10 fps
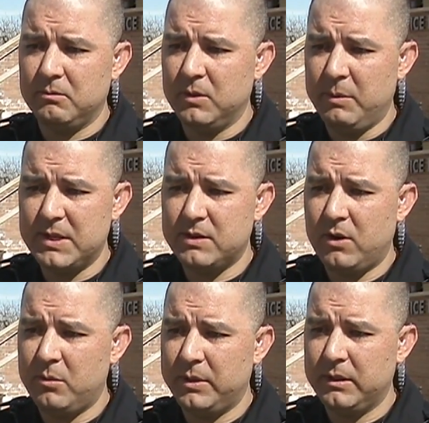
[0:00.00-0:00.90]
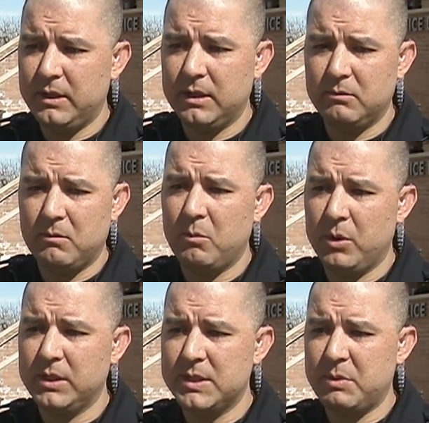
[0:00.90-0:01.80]
the best of our ability and
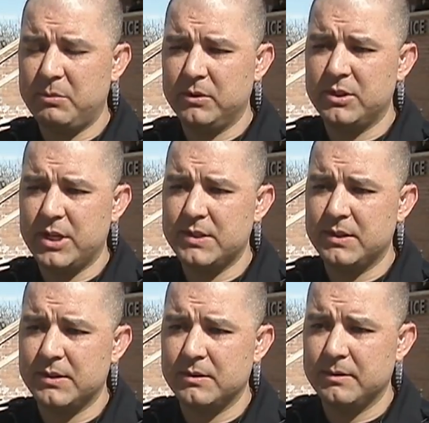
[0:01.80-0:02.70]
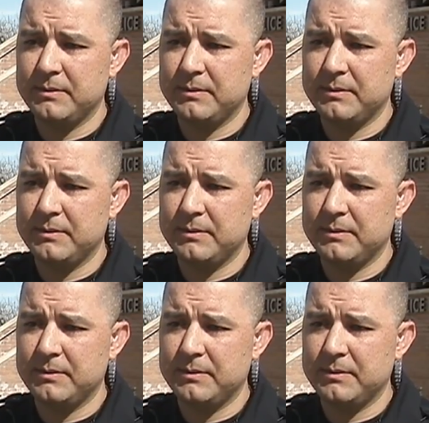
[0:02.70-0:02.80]
bring these people to justice.